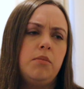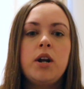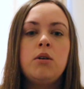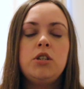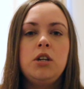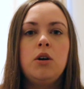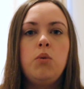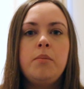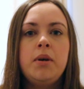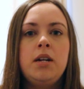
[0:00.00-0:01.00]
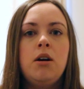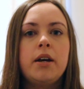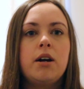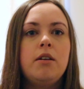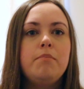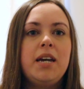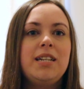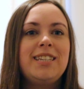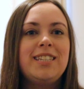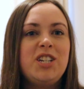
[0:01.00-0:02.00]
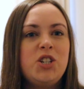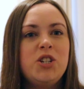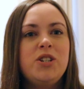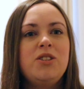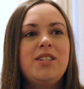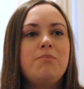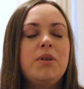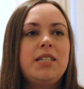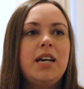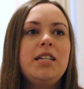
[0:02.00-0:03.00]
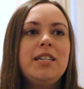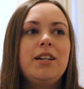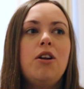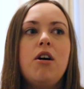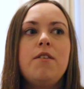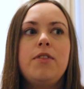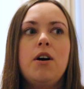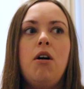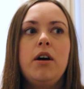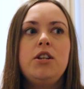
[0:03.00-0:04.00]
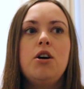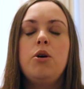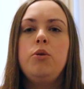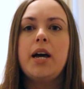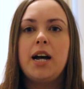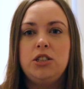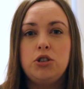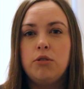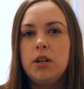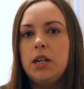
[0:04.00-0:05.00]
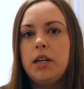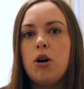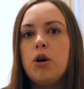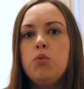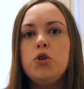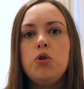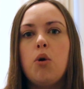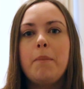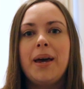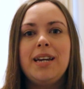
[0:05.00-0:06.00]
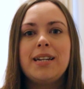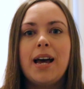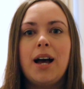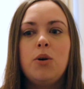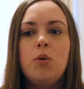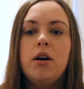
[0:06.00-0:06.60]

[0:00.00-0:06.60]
When I was a young woman, I kind of made decisions in my dating life that I know categorically I would not make now.